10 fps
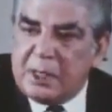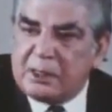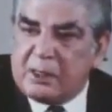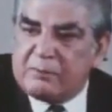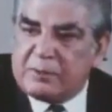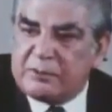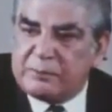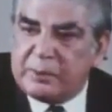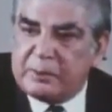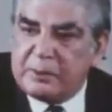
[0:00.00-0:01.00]
I'm not out of
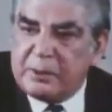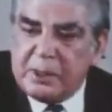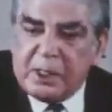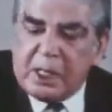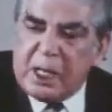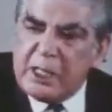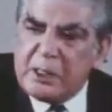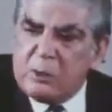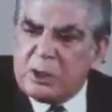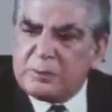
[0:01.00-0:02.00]
touch with people.
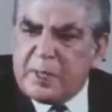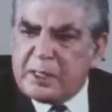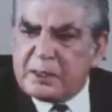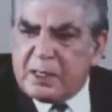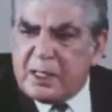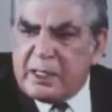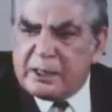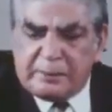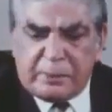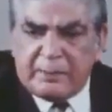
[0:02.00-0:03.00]
I know East
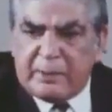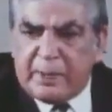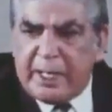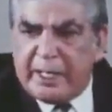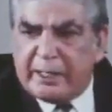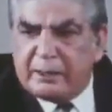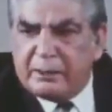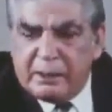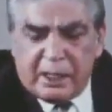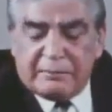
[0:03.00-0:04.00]
Pakistan like the palm of my hand.
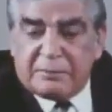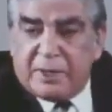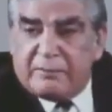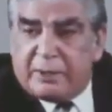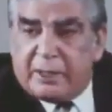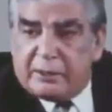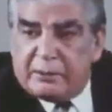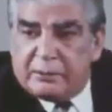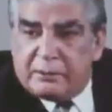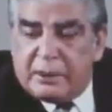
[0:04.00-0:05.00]
I've served
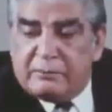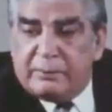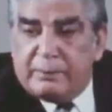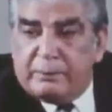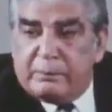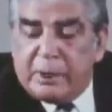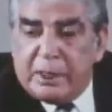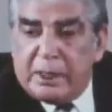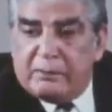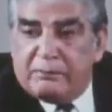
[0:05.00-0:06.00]
there in
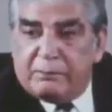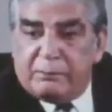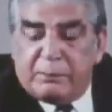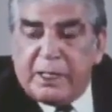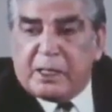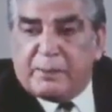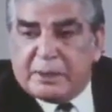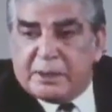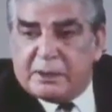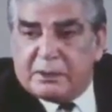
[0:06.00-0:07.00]
many
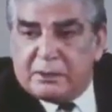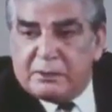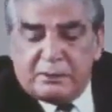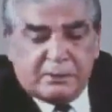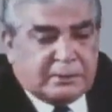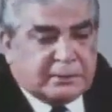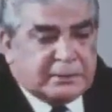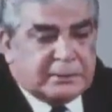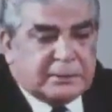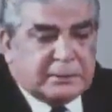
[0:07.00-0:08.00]
capacities.
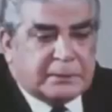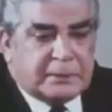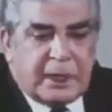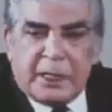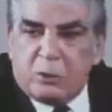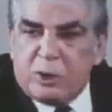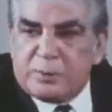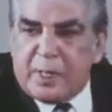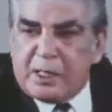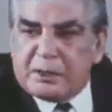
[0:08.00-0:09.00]
I
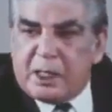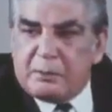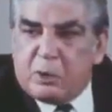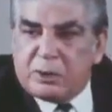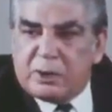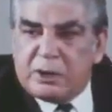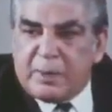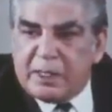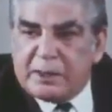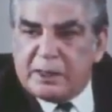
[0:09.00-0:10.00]
know East Pakistan more than
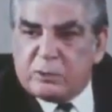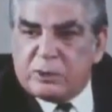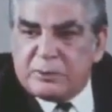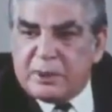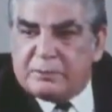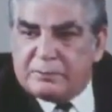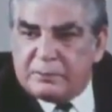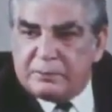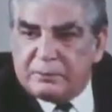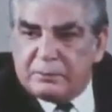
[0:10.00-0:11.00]
the East Pakistanis know
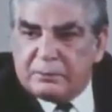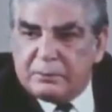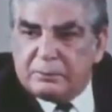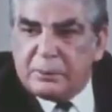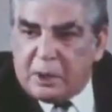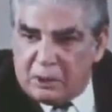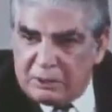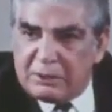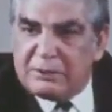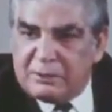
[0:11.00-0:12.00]
themselves,
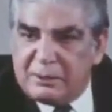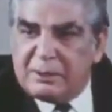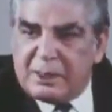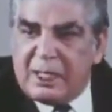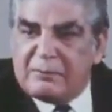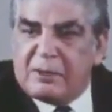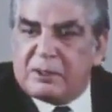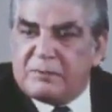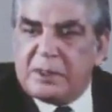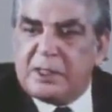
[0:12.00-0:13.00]
because they
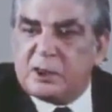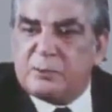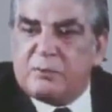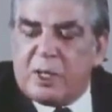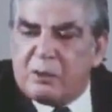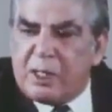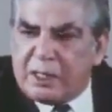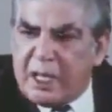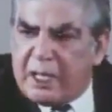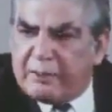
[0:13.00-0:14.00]
haven't got the facilities to move
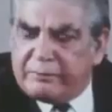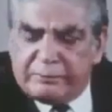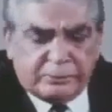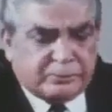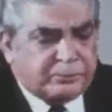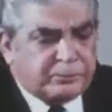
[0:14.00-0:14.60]
around like I have.